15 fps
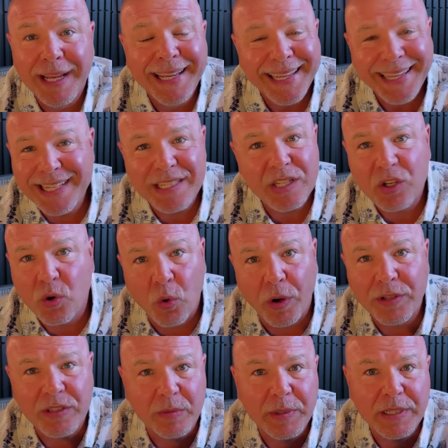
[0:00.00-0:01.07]
isn't going
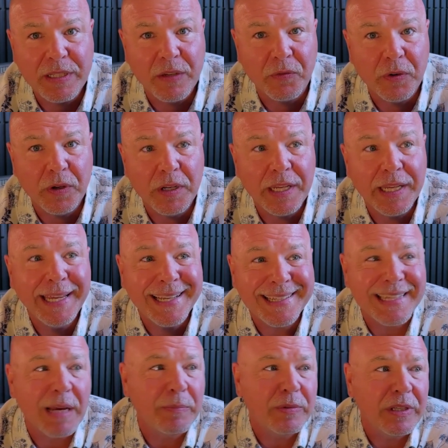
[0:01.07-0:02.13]
to be different
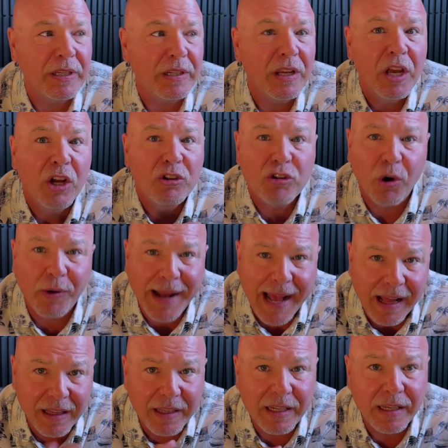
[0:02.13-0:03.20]
except in
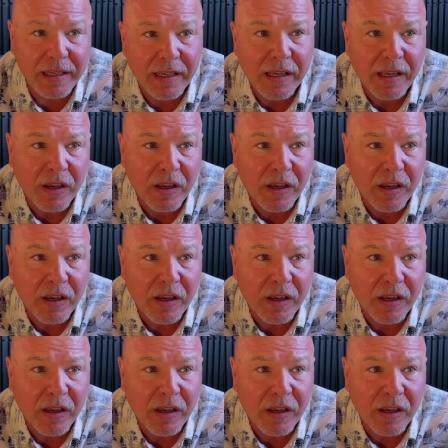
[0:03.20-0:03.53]
tonality,